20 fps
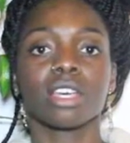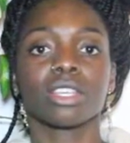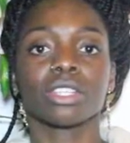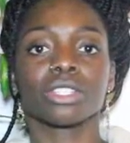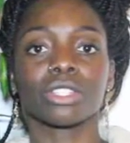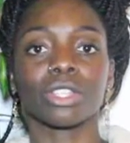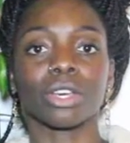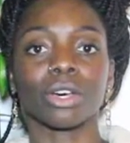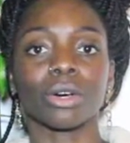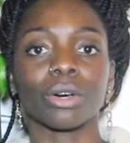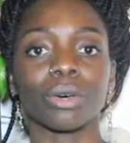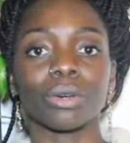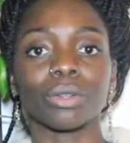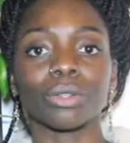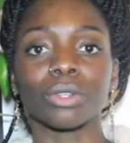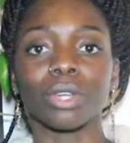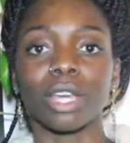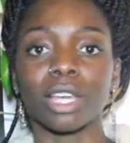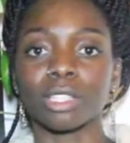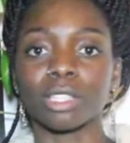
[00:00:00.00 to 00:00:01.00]
So
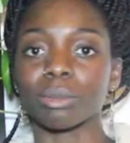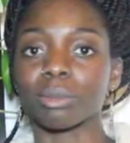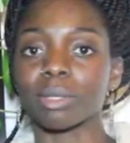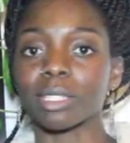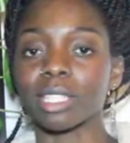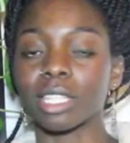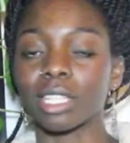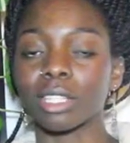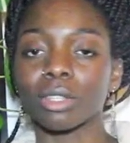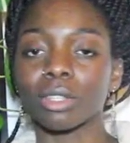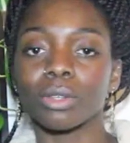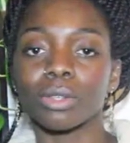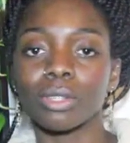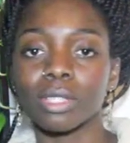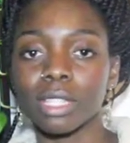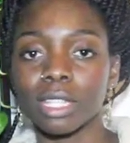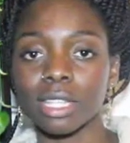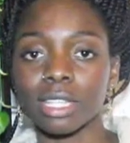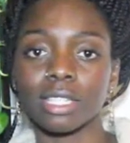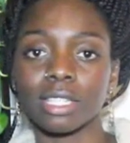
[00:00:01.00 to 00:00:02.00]
you guys will be seeing those
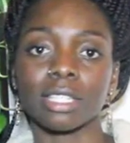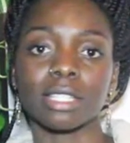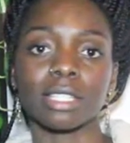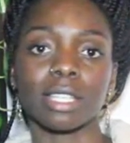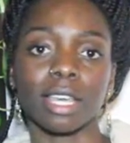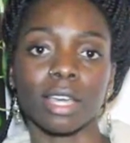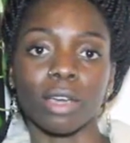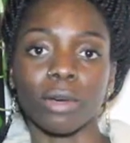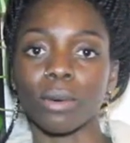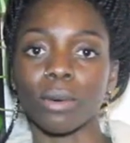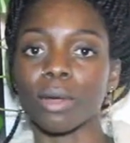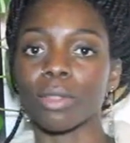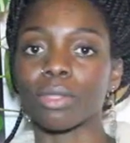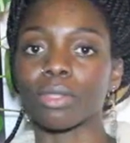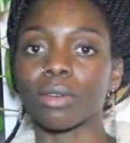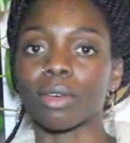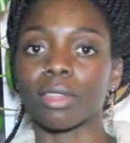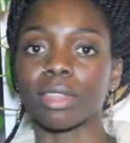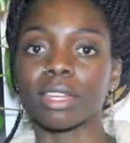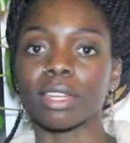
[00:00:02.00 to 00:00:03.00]
things as they go on
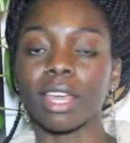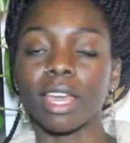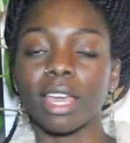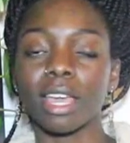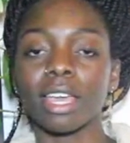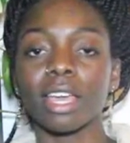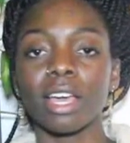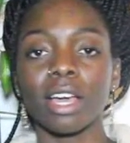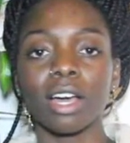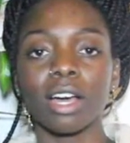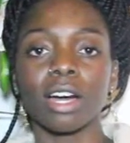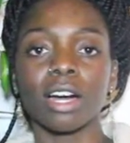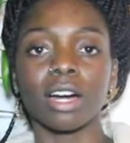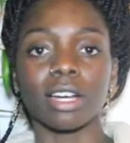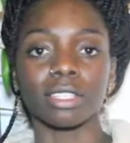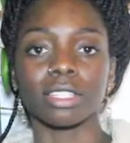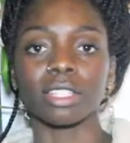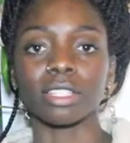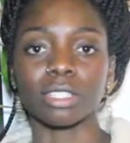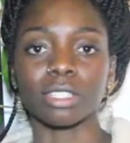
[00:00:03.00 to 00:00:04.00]
throughout the day.
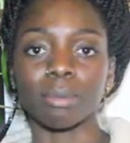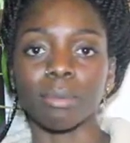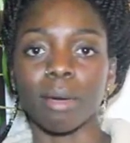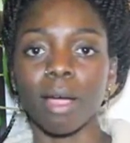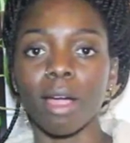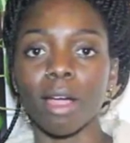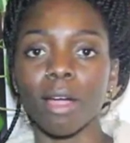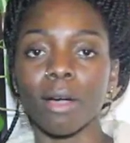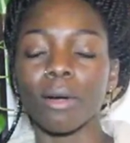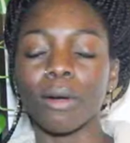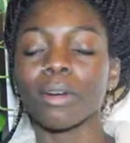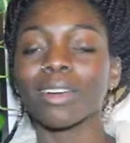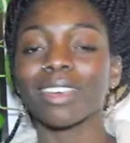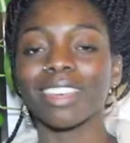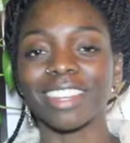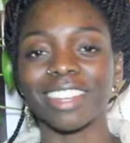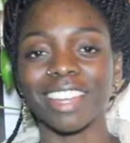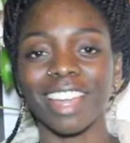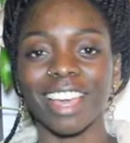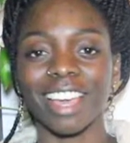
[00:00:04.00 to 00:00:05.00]
Until tomorrow,
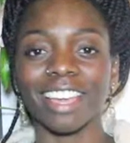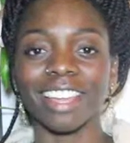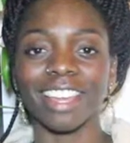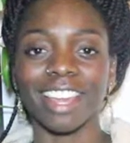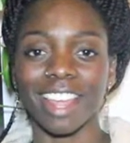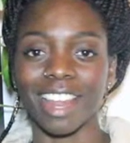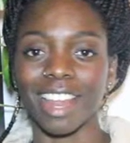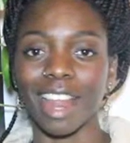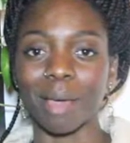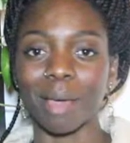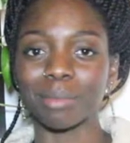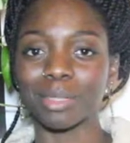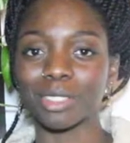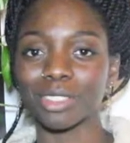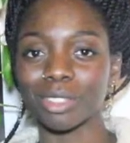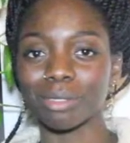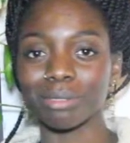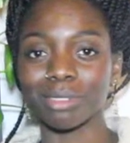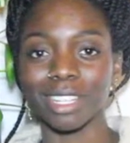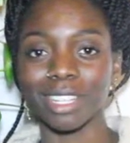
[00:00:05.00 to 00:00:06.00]
good night, and happy
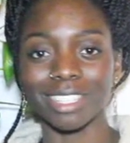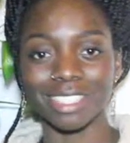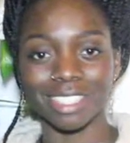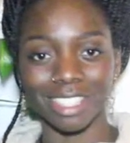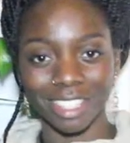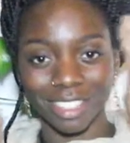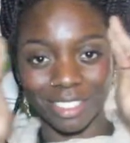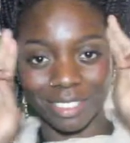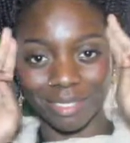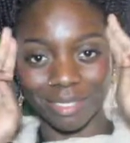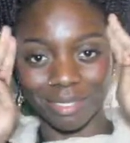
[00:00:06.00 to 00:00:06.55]
dream chasing.